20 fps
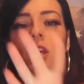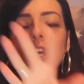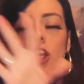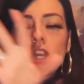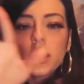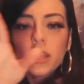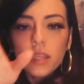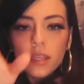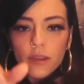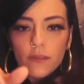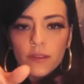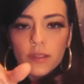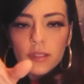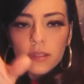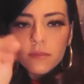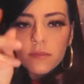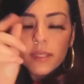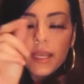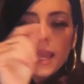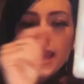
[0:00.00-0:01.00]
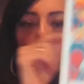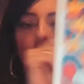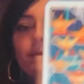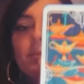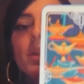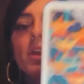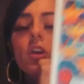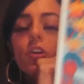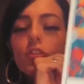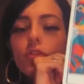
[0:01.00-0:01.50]
Give it some time.
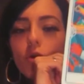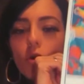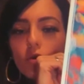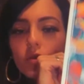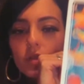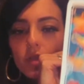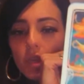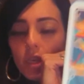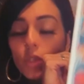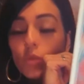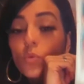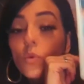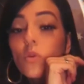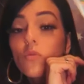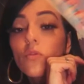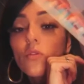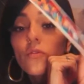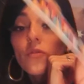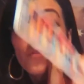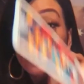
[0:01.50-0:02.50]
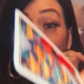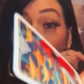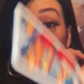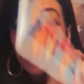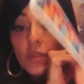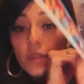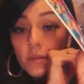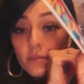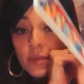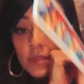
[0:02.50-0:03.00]
Those things will reveal
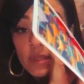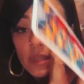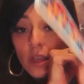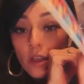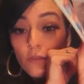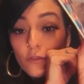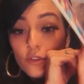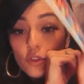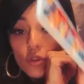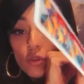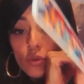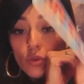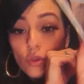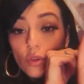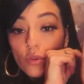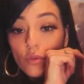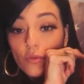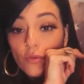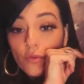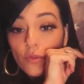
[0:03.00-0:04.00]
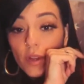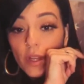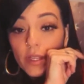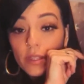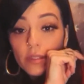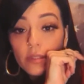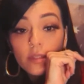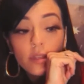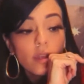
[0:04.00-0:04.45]
themselves to you, friend.